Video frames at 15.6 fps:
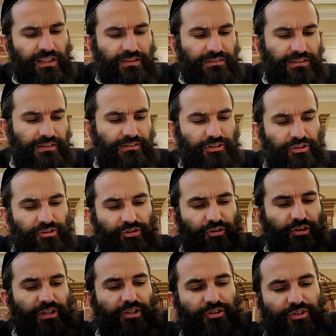He says, so you know
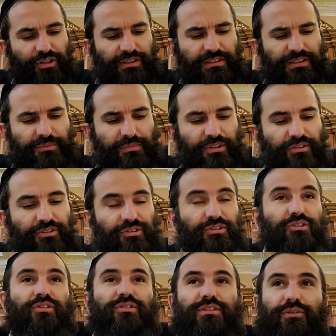you're going to trust him because you
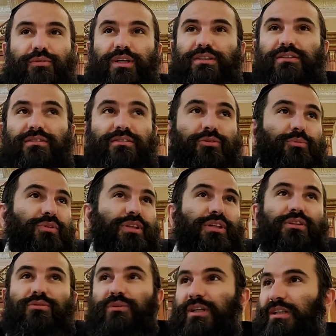know that what? That nobody
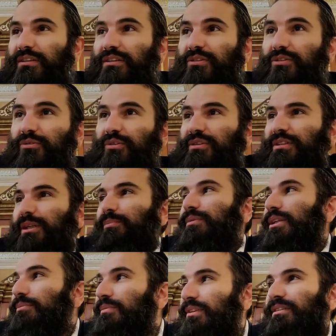can do anything to you except
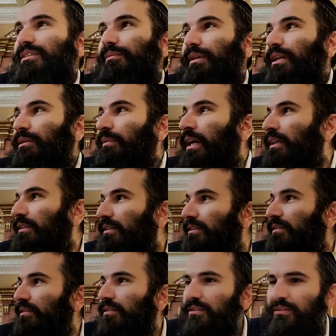him. He's the main man here.